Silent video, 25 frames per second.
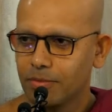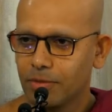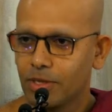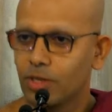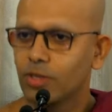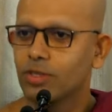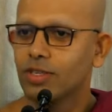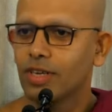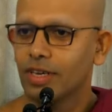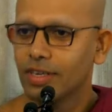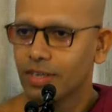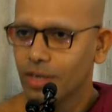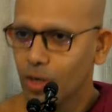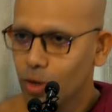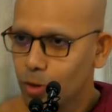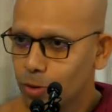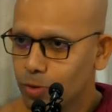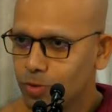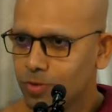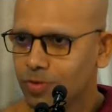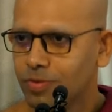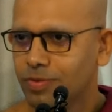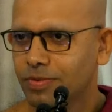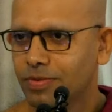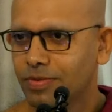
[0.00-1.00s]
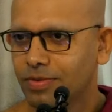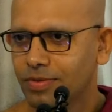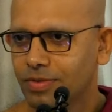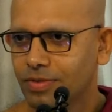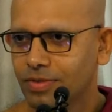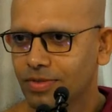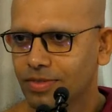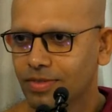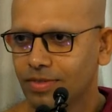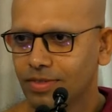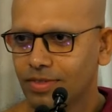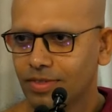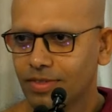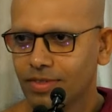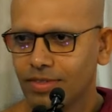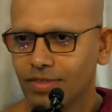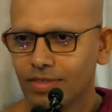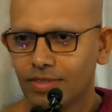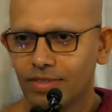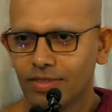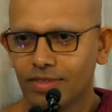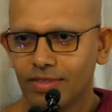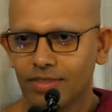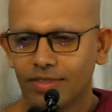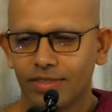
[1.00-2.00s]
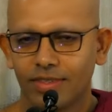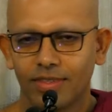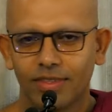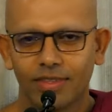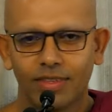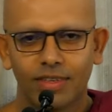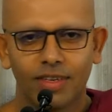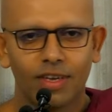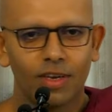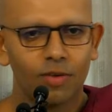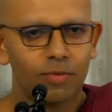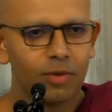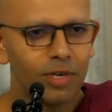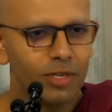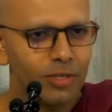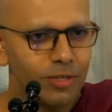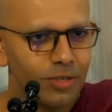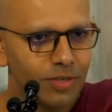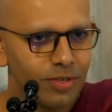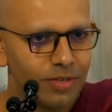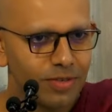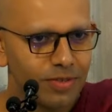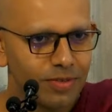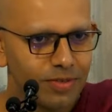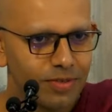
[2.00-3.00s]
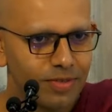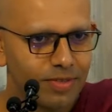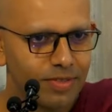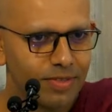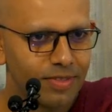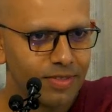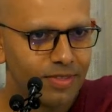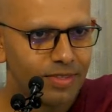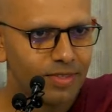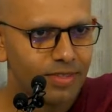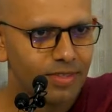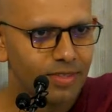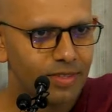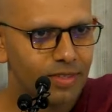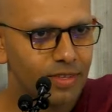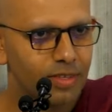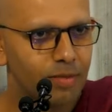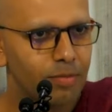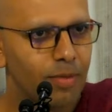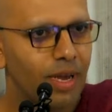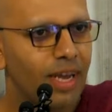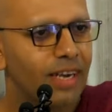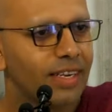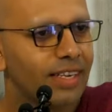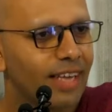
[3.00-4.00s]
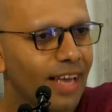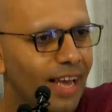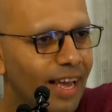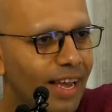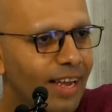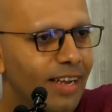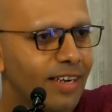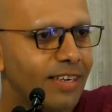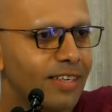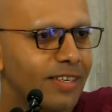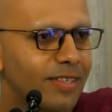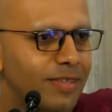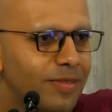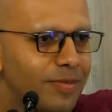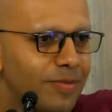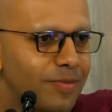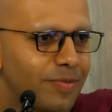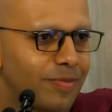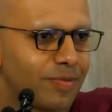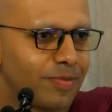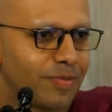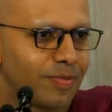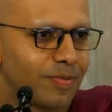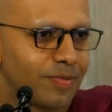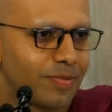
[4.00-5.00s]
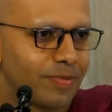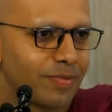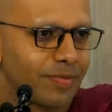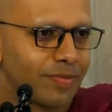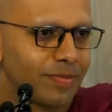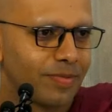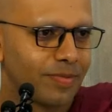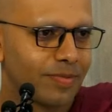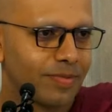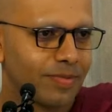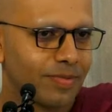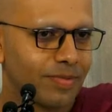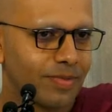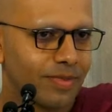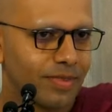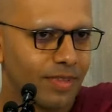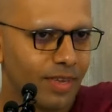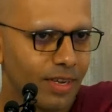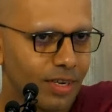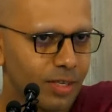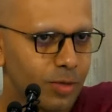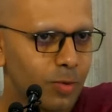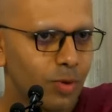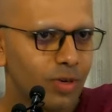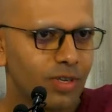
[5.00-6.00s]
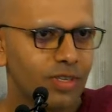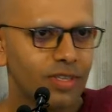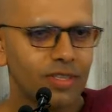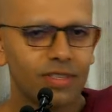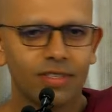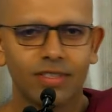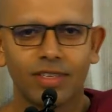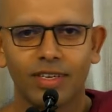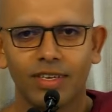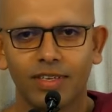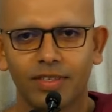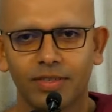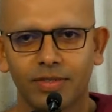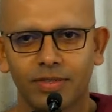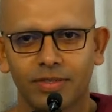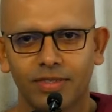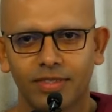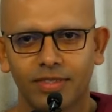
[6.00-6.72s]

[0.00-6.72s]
because I know how much this man cared. That is what it will say.